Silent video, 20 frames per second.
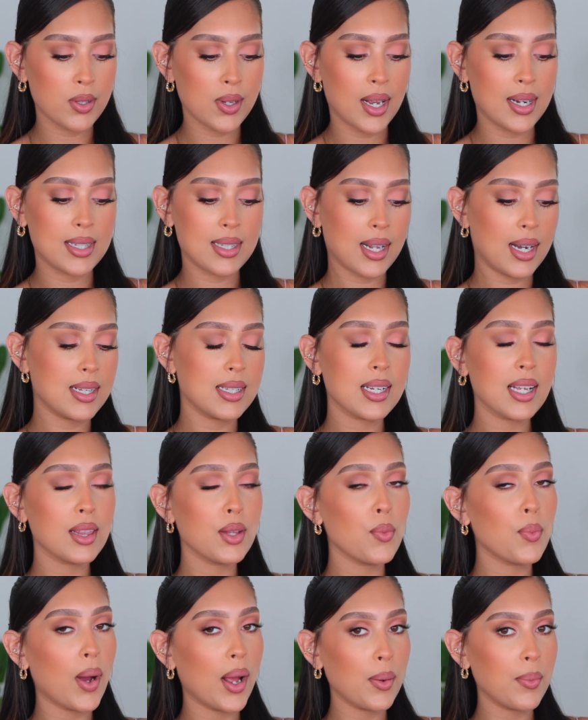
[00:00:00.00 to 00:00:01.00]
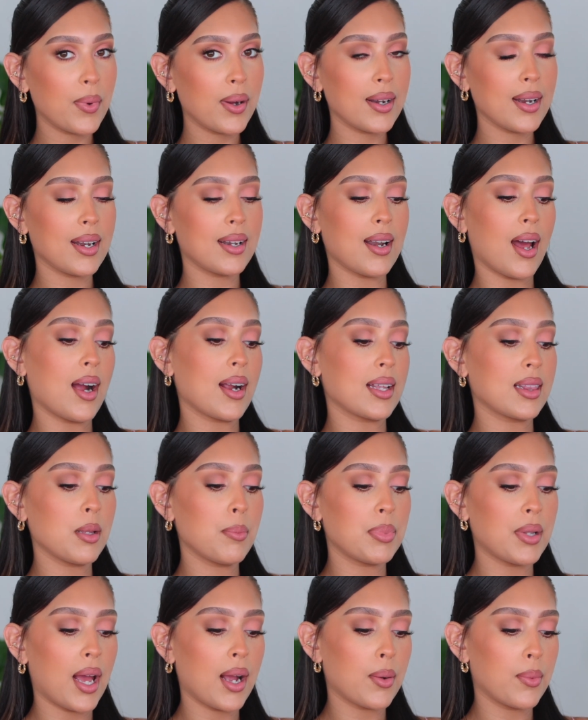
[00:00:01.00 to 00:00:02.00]
So I decided to get the white one and not get the
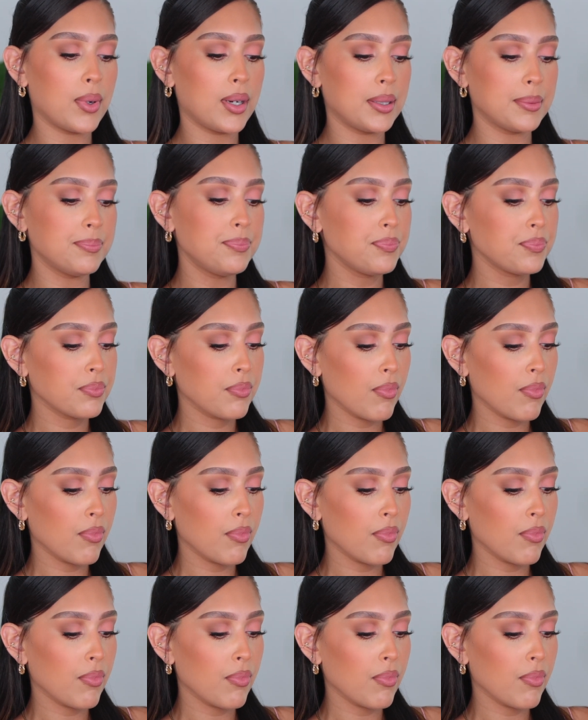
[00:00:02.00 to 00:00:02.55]
black one.